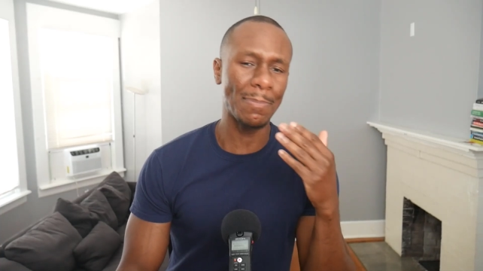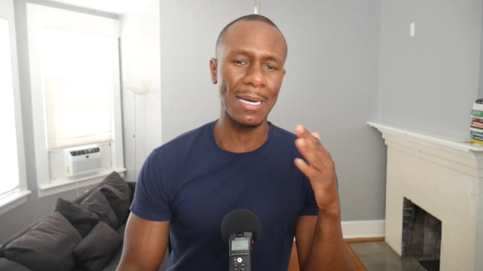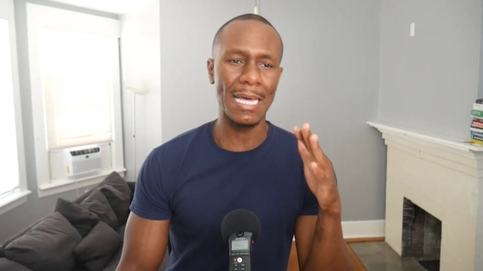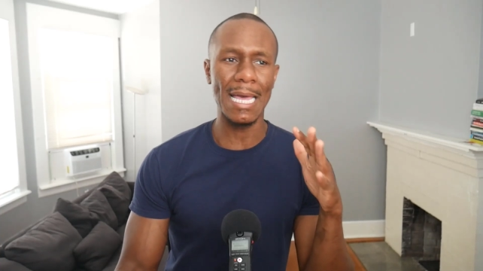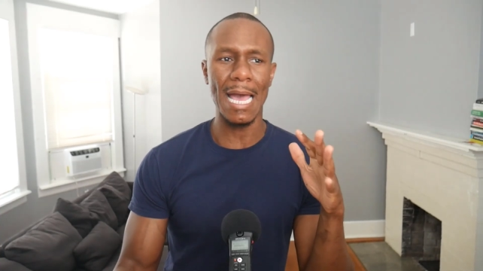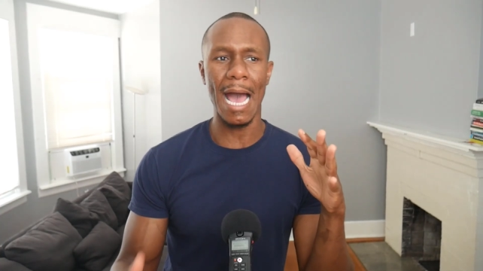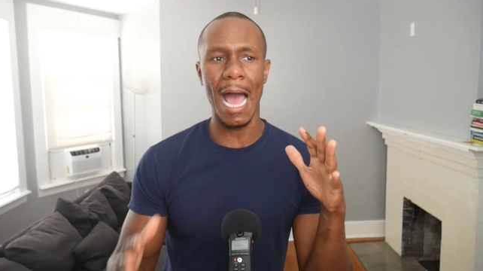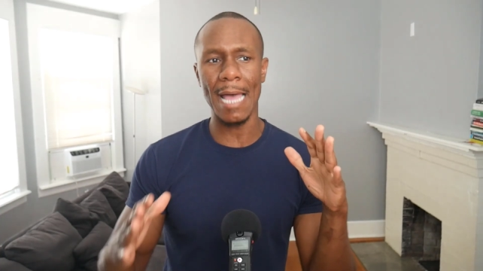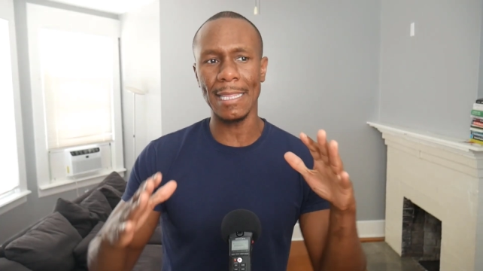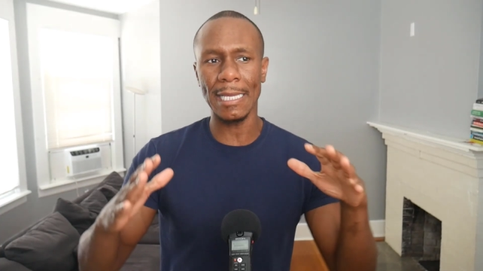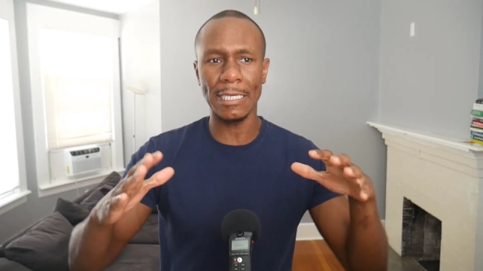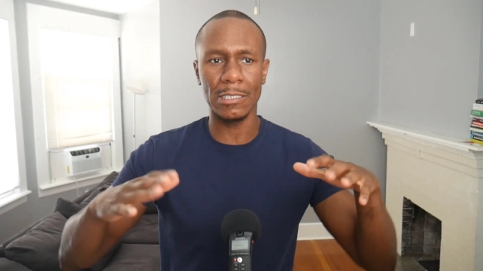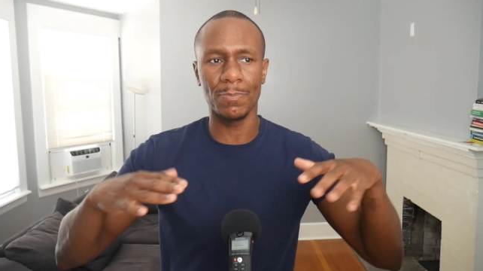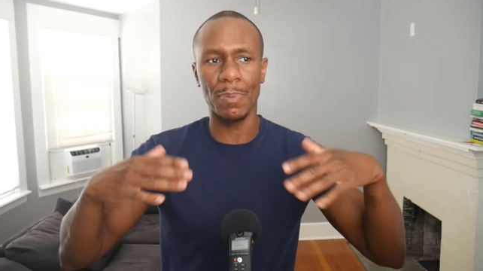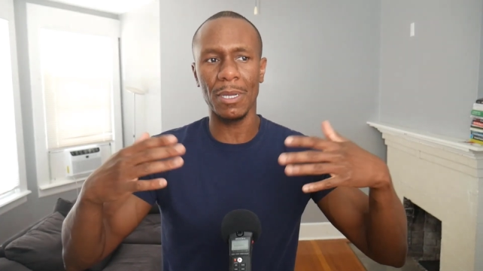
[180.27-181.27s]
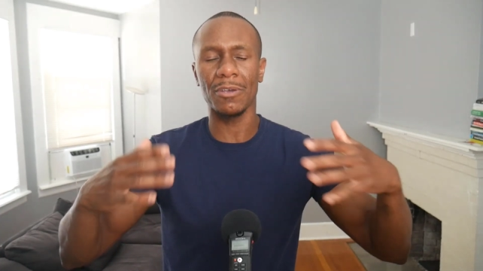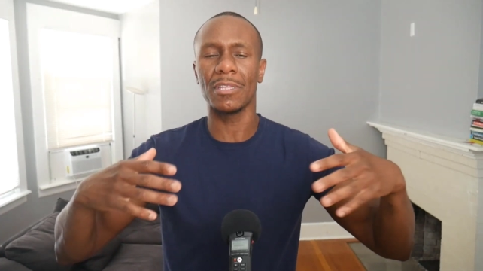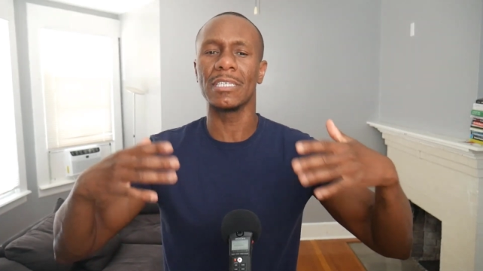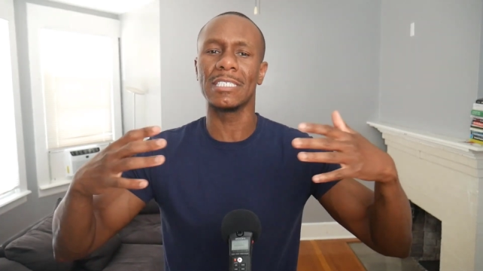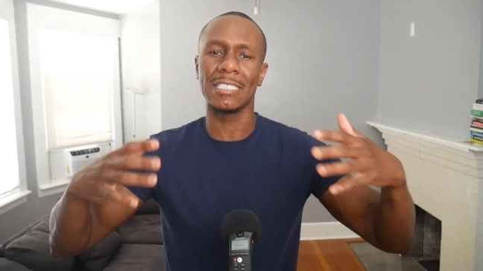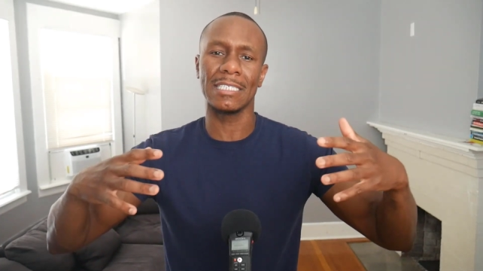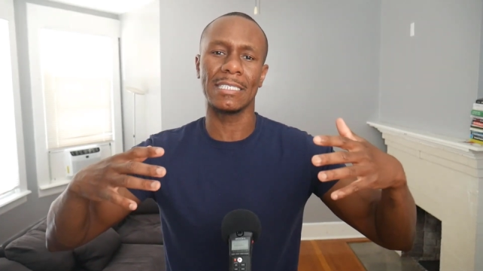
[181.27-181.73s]
But I think it's bigger
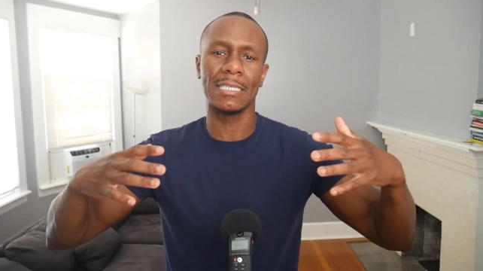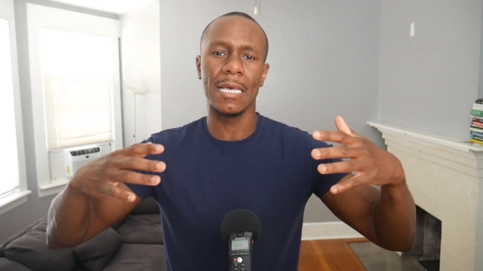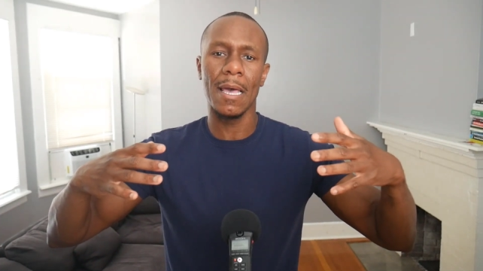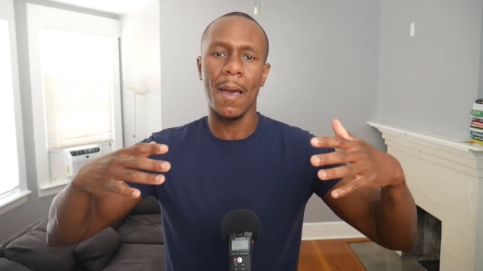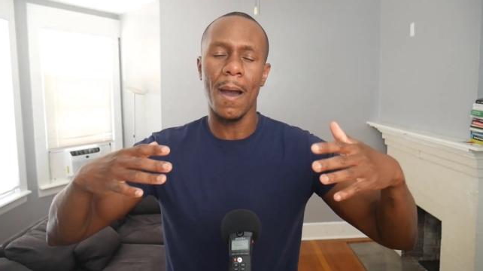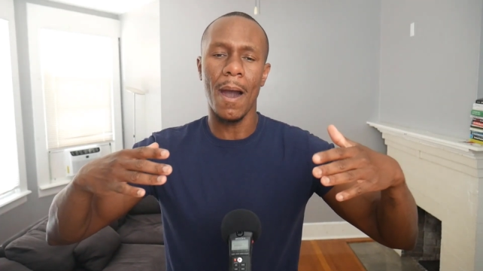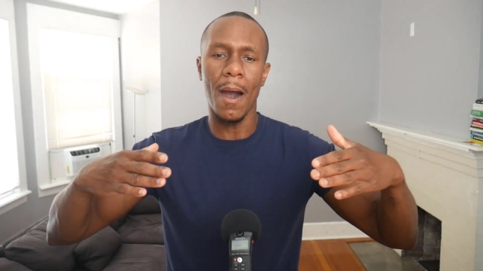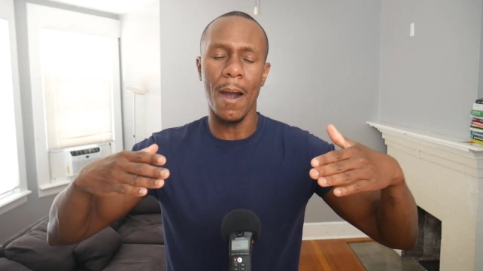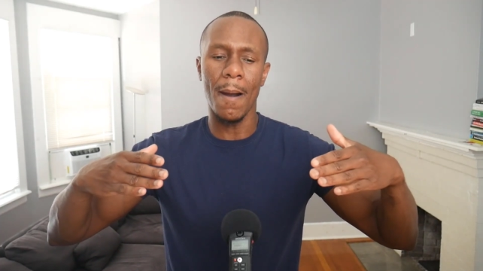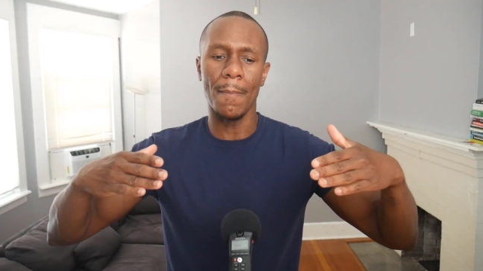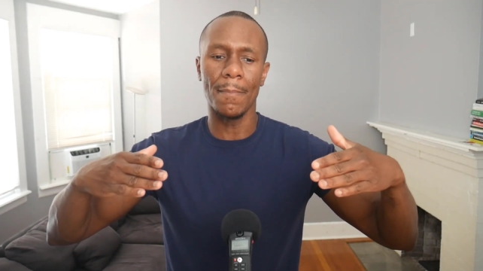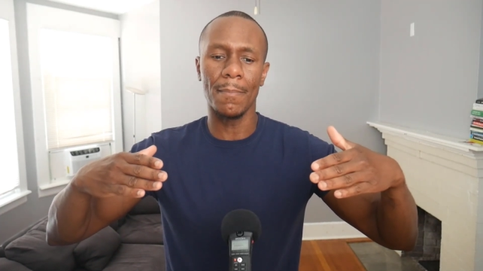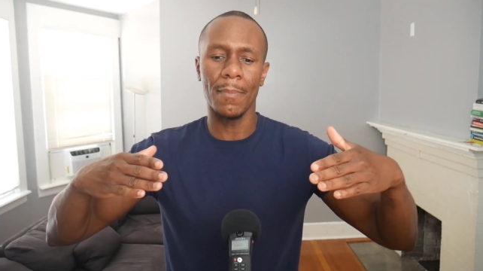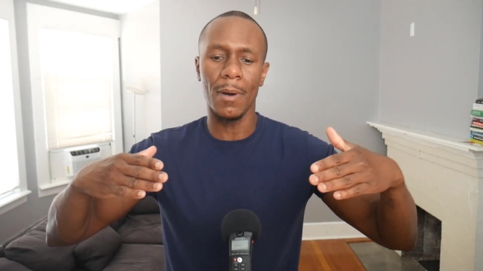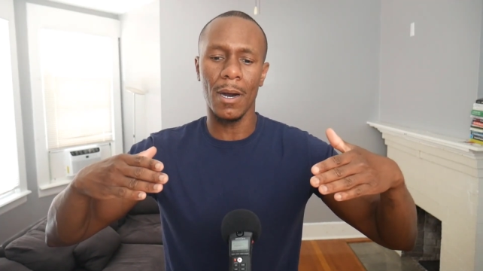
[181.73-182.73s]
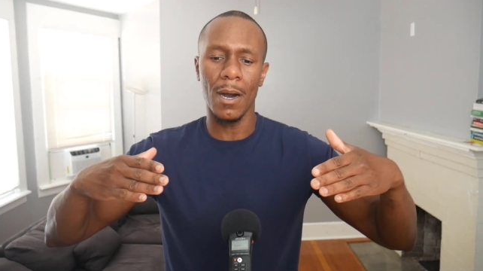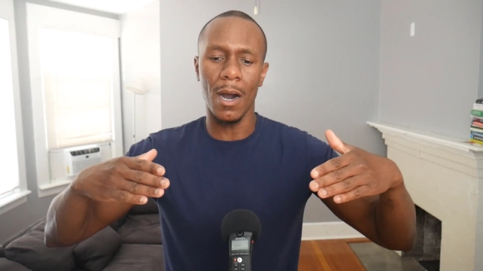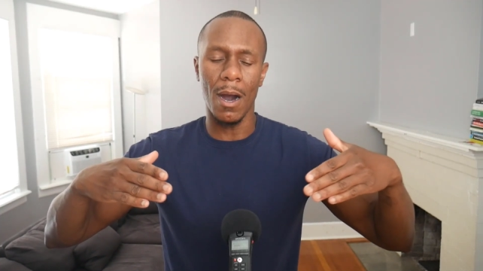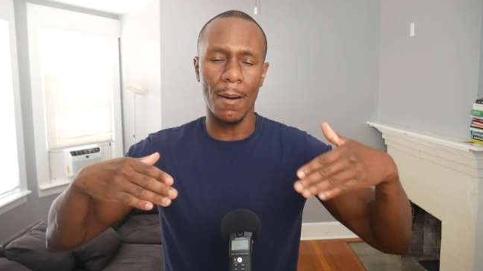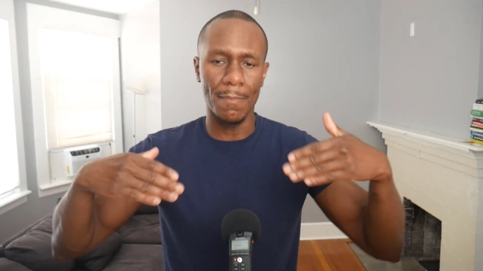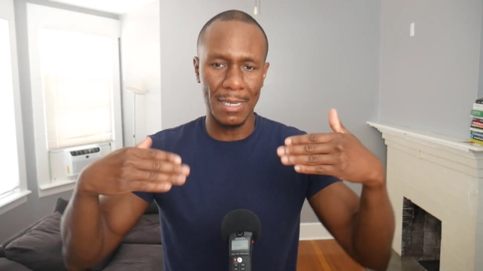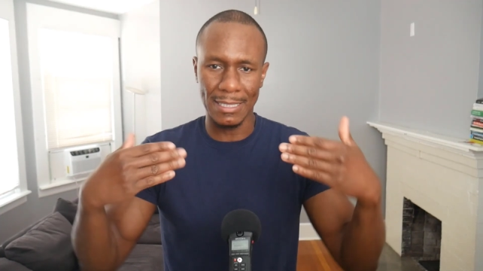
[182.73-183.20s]
than just
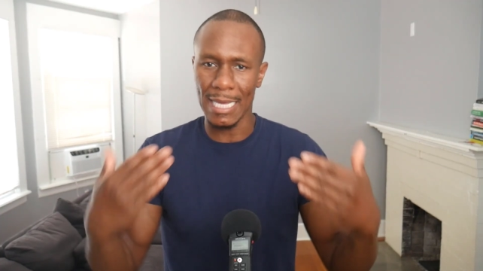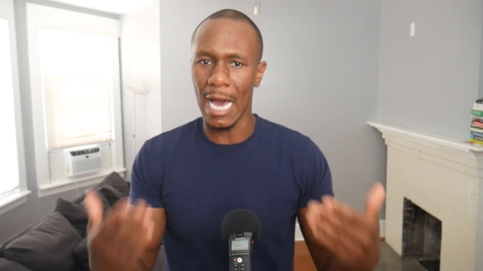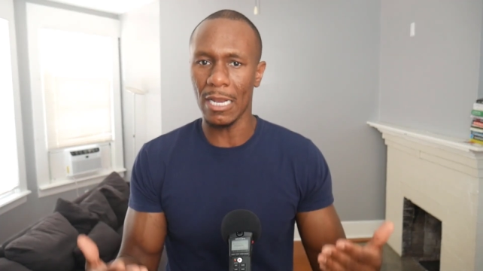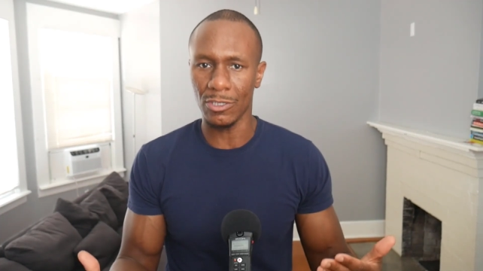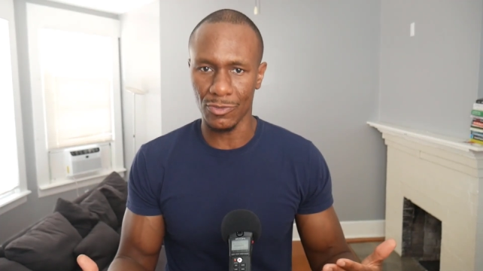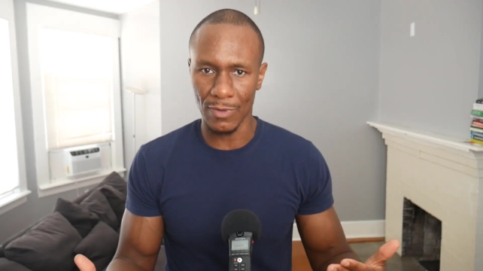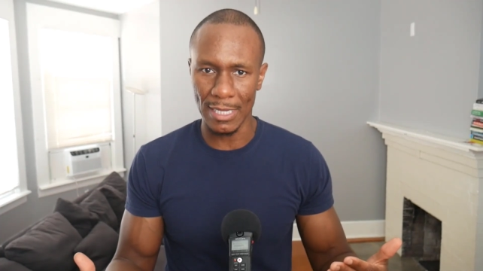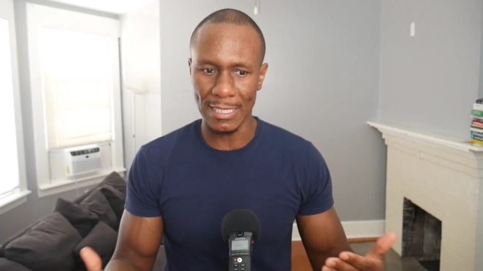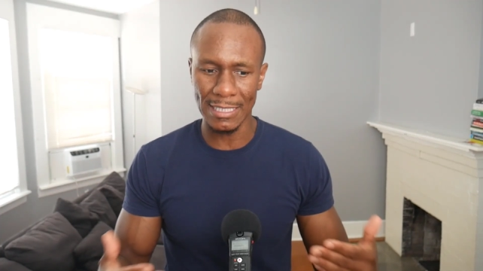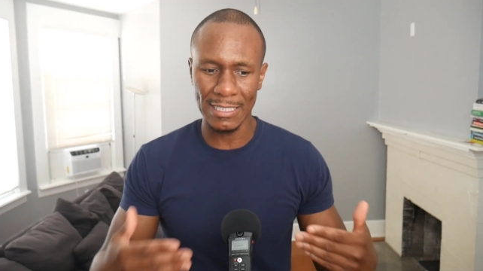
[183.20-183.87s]
McDonald's, right?